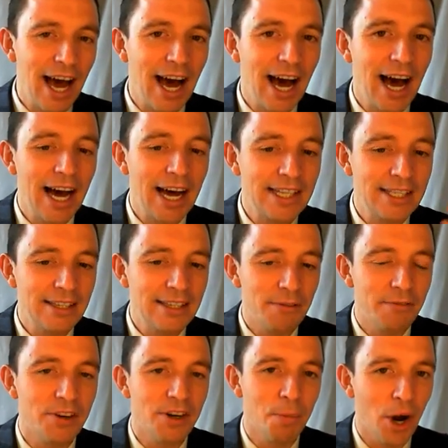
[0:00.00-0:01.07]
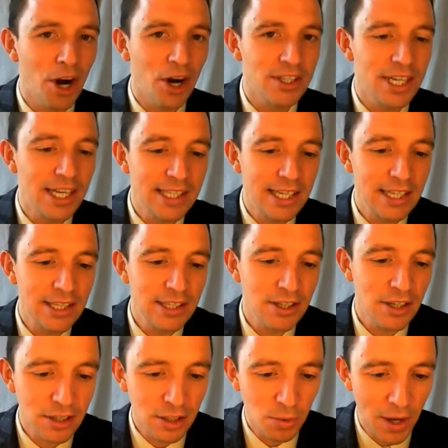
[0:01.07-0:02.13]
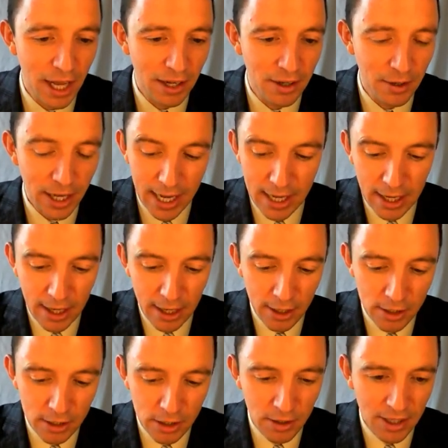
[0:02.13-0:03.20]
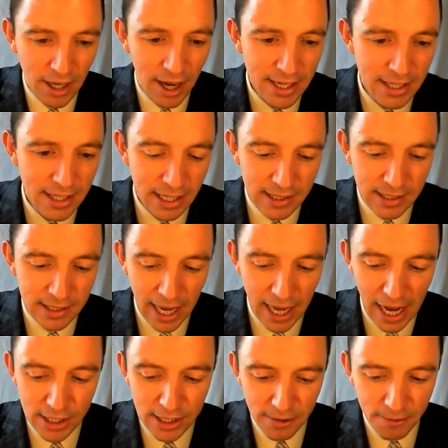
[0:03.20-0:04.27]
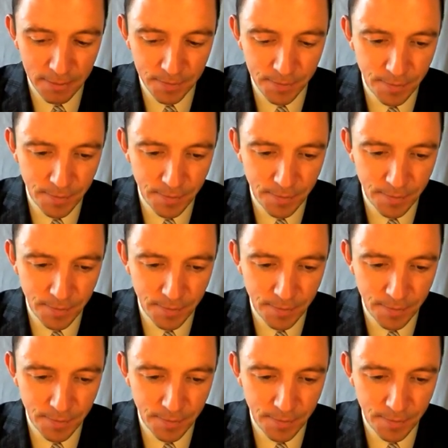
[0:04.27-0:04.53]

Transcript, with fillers: and for the person, it's an insult as well. Okay. So tight is the adjective,